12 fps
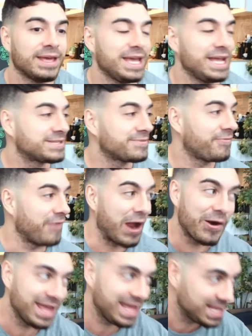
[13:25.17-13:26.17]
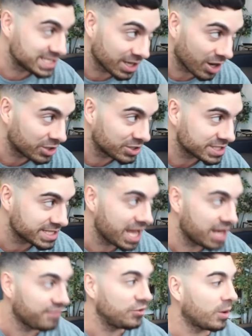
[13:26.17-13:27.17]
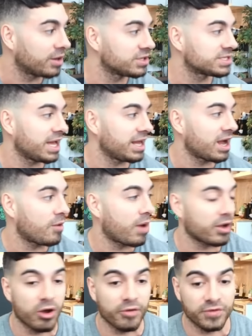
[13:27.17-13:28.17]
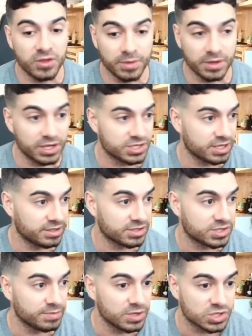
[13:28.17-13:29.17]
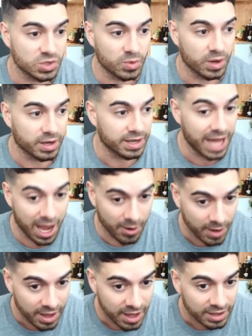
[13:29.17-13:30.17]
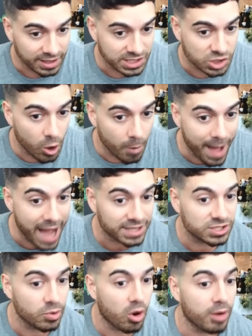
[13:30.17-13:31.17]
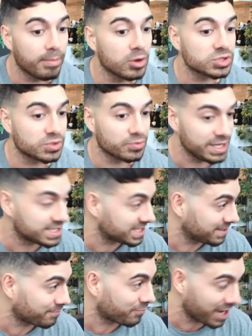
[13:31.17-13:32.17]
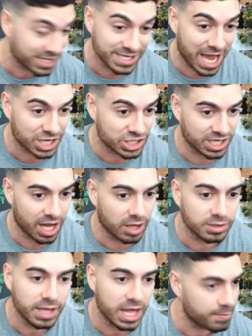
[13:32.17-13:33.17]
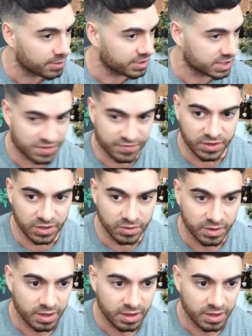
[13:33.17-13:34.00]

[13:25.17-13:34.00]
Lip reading: It's very easy to understand if you understand how Wyckoff accumulation and distribution work. Now, let's go back to our most recent price action. I'll label this for you